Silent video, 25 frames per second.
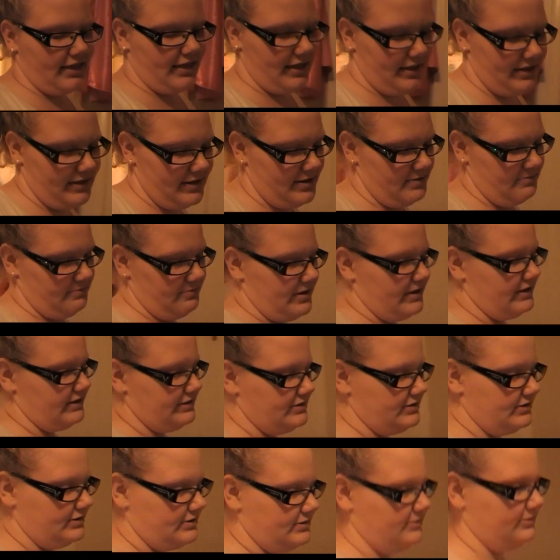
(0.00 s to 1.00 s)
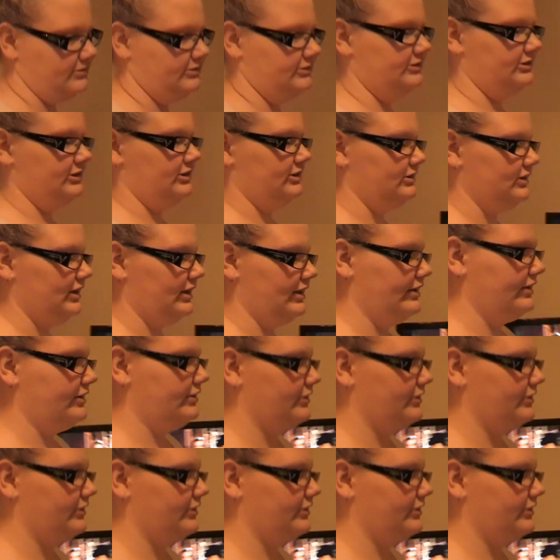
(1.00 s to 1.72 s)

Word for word: And then wait till 9